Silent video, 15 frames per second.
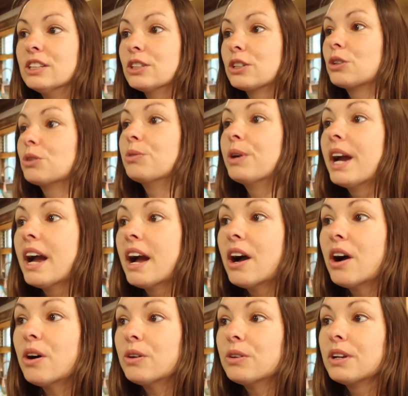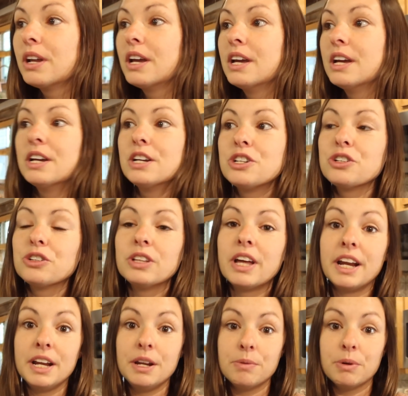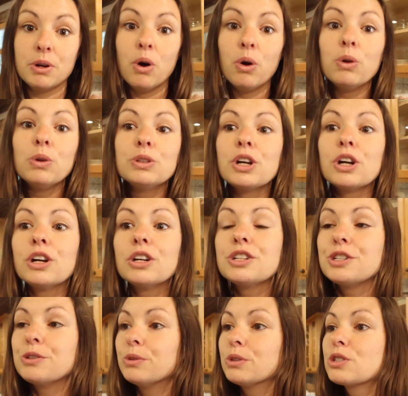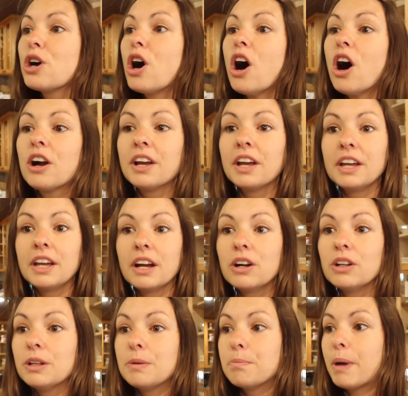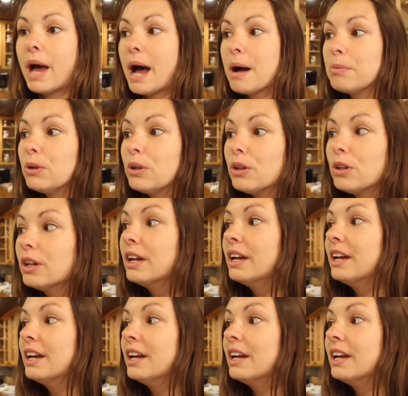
look around, she'll let anyone hold her, she'll talk and giggle and babble.